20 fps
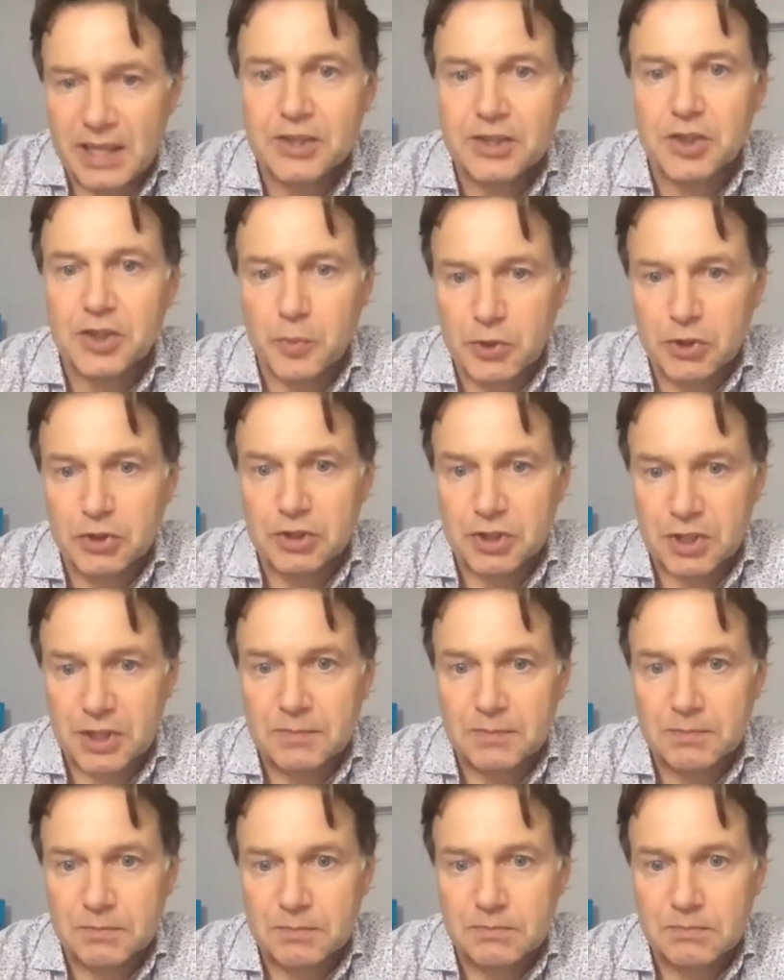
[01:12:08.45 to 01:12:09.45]
the community.
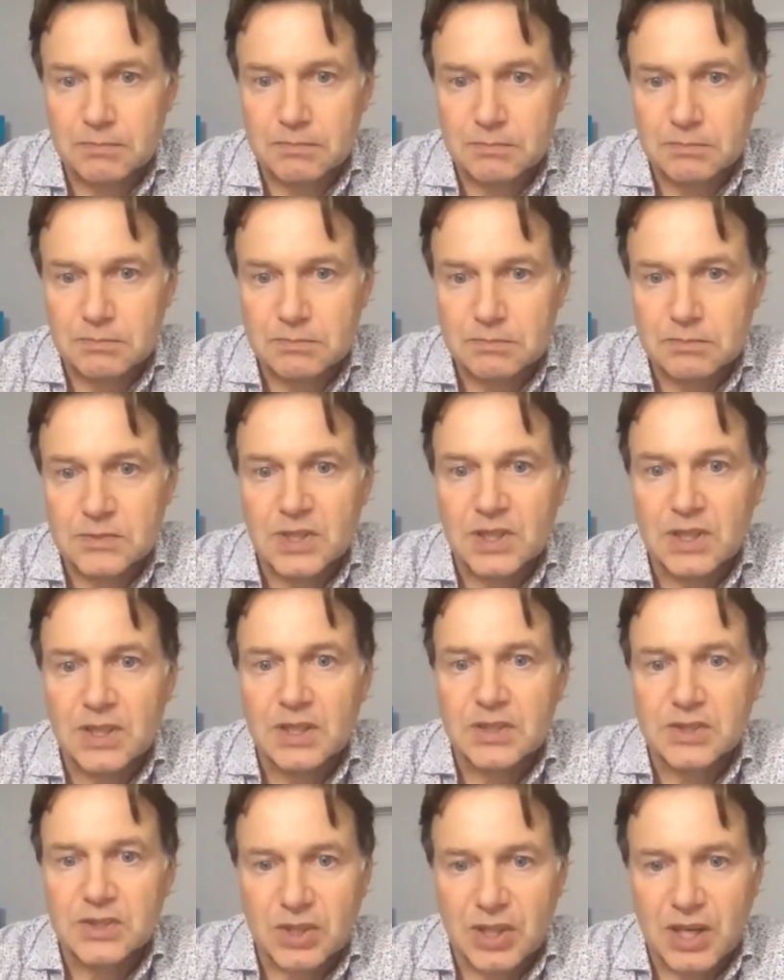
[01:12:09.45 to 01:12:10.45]

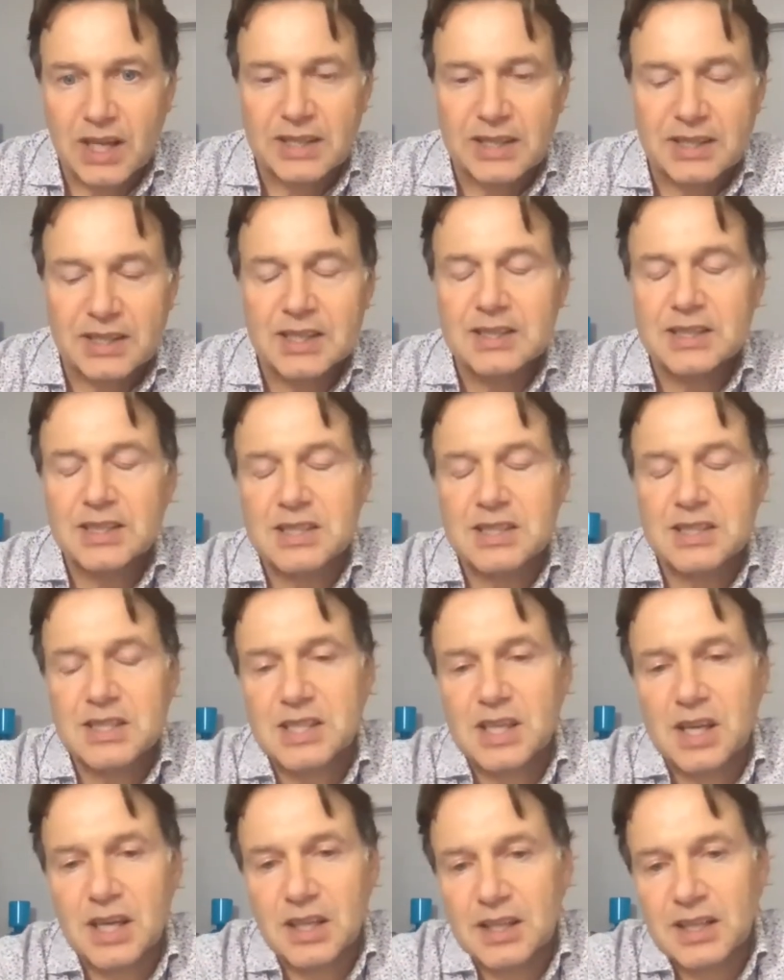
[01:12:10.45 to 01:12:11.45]
So I think this is
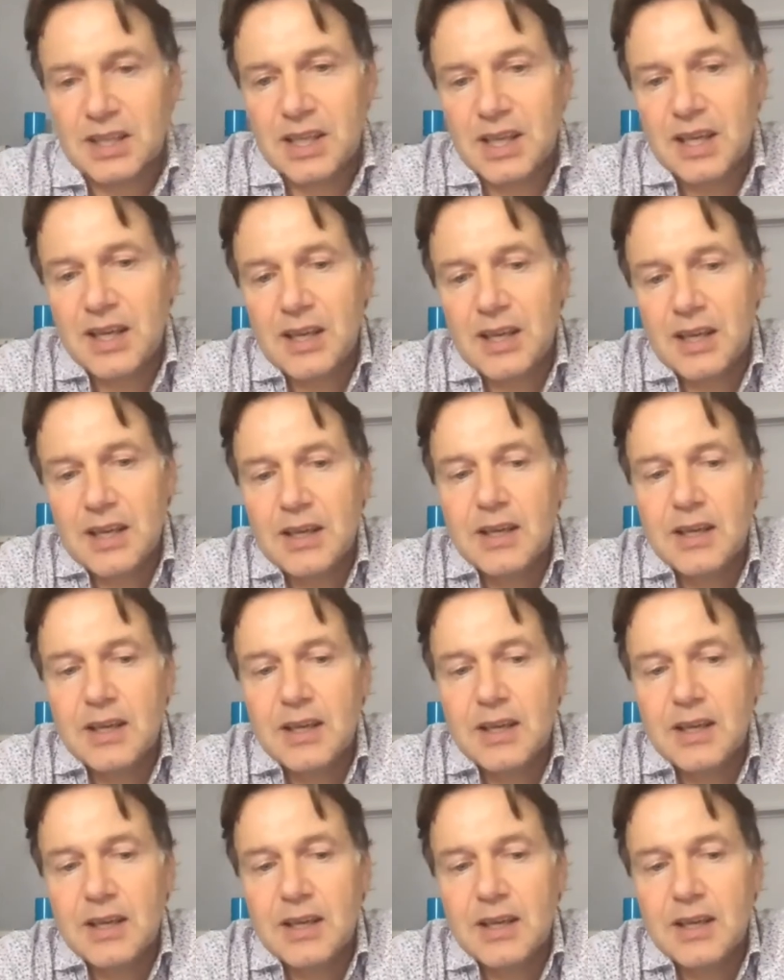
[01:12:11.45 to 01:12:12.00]
a key